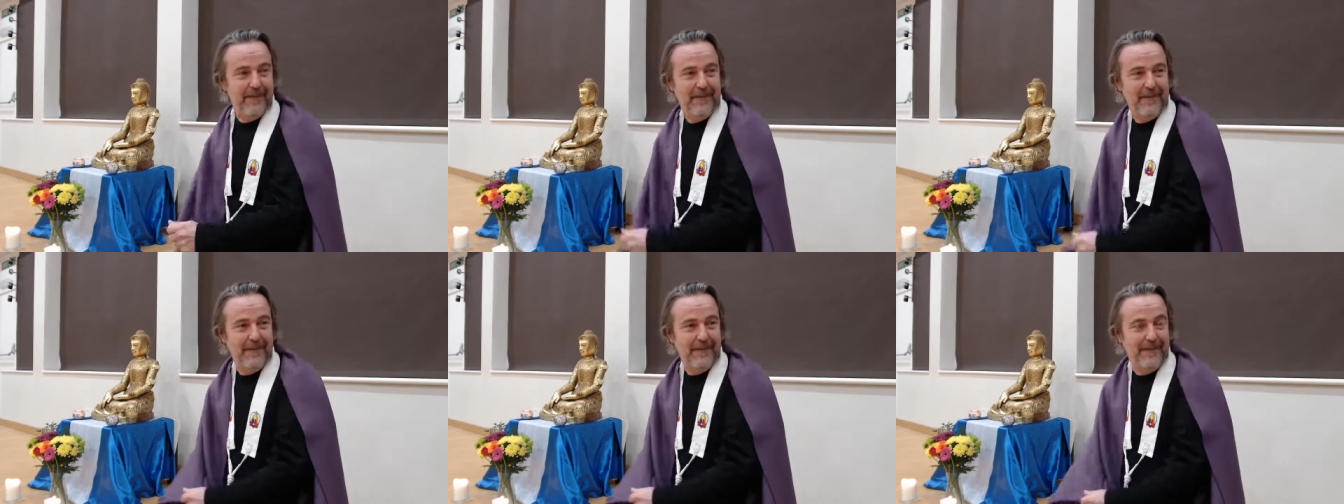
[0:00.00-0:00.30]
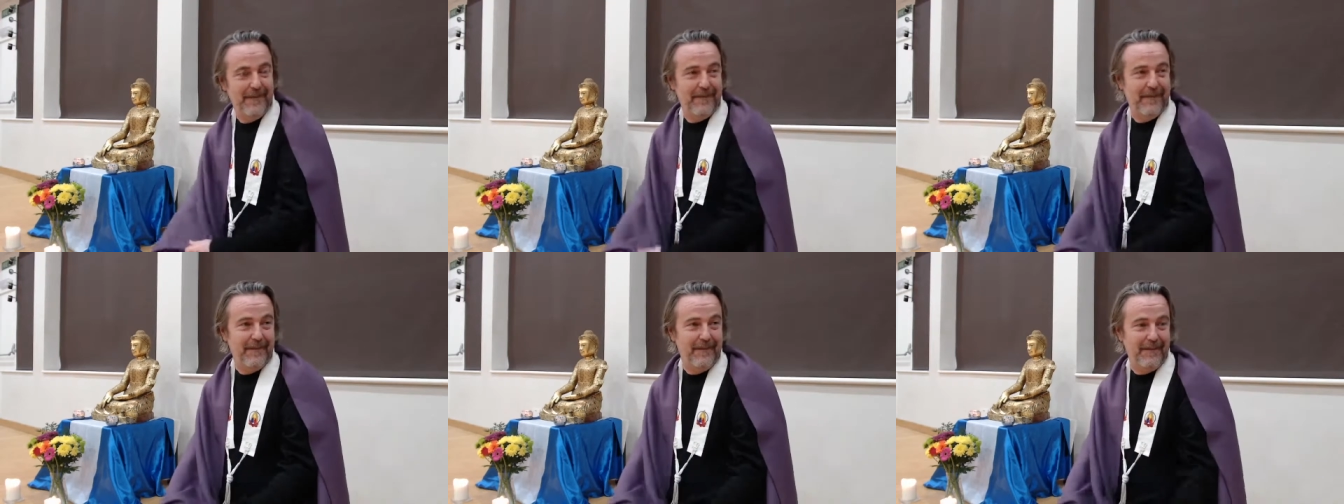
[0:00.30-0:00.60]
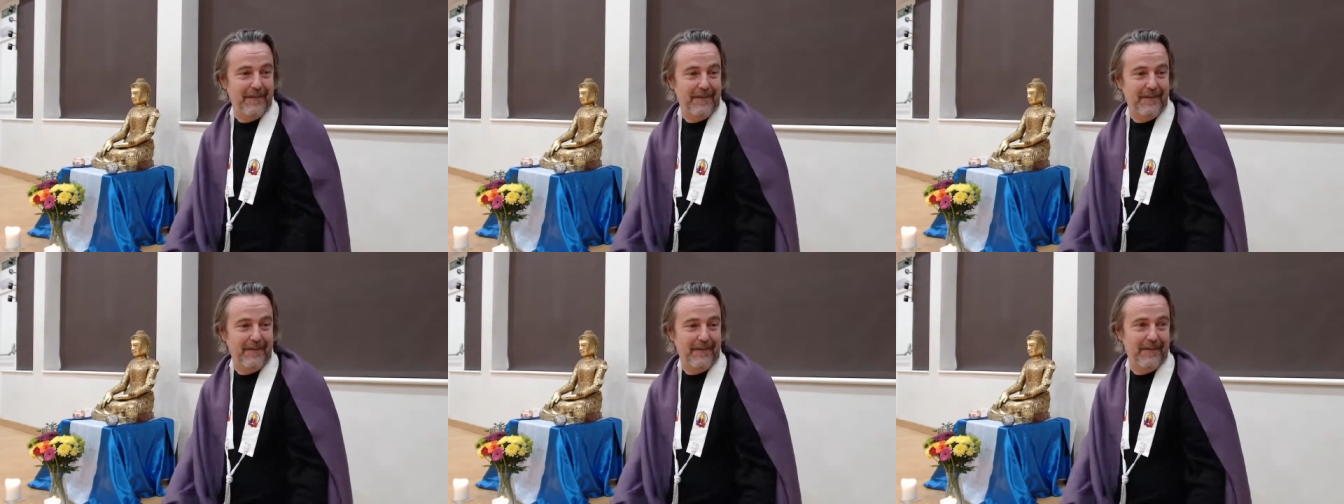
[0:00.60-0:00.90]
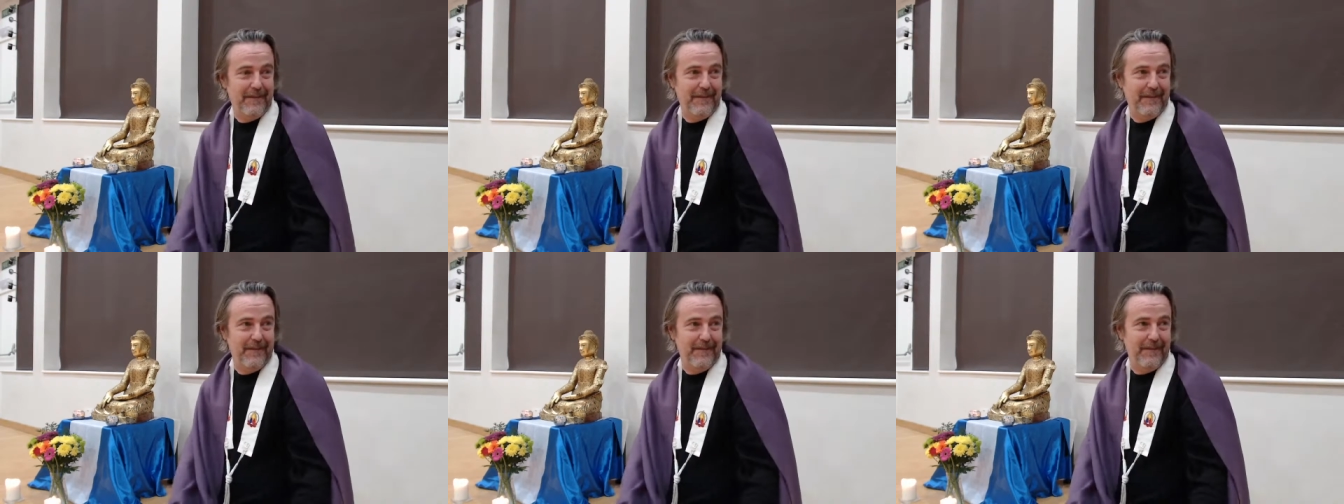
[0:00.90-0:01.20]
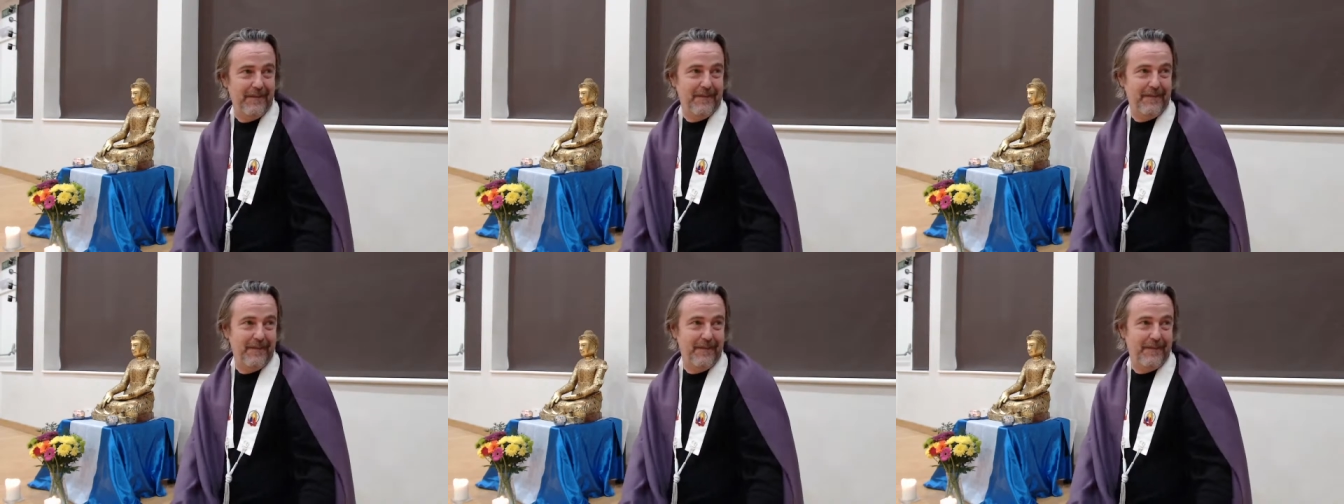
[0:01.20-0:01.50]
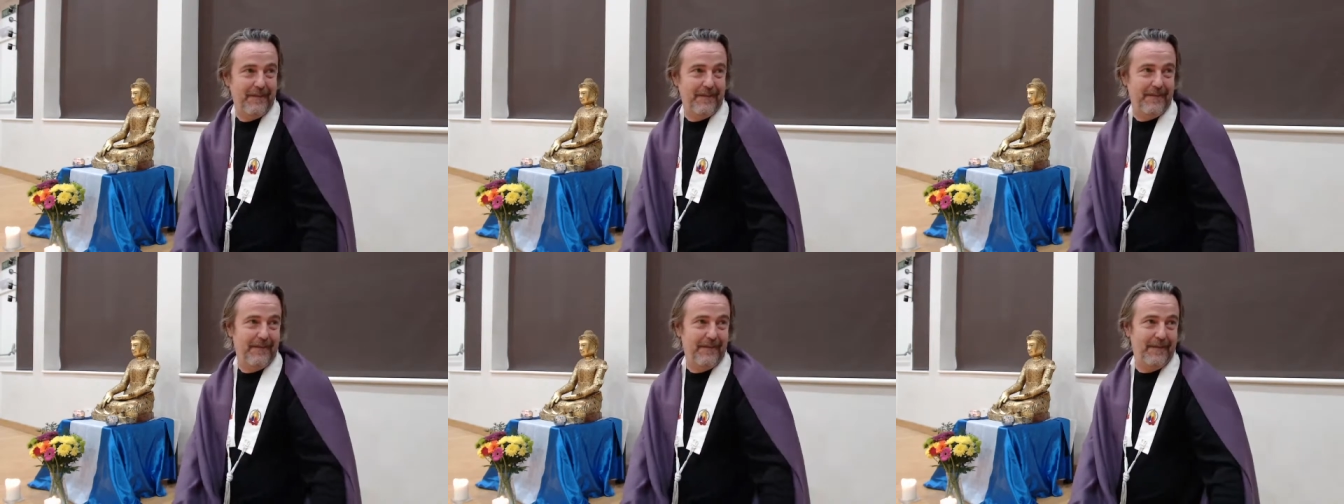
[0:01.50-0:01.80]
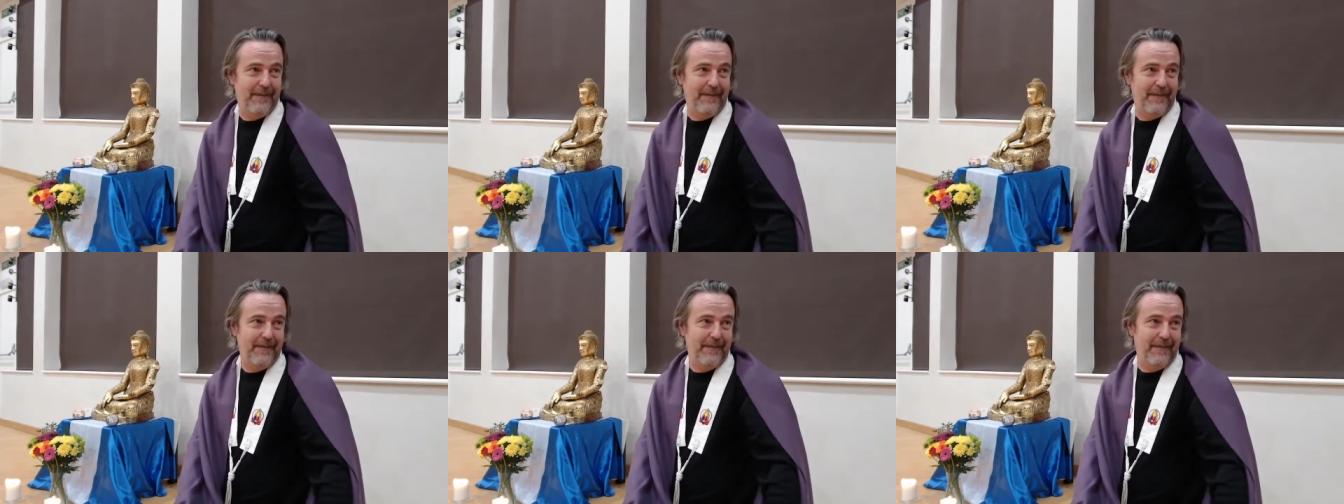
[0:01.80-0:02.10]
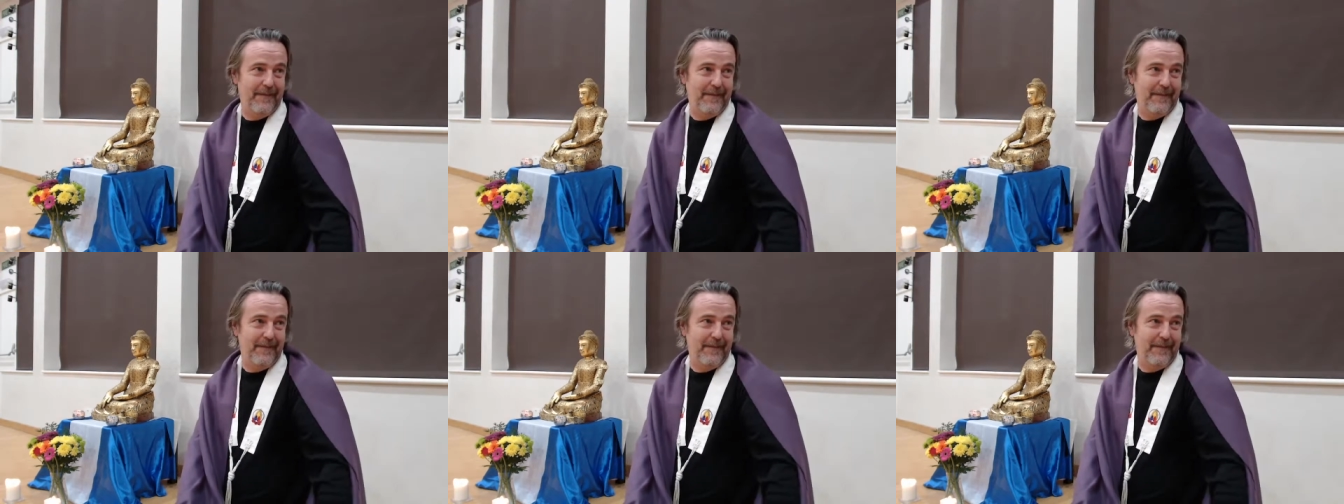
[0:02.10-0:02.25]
It's hard to track progress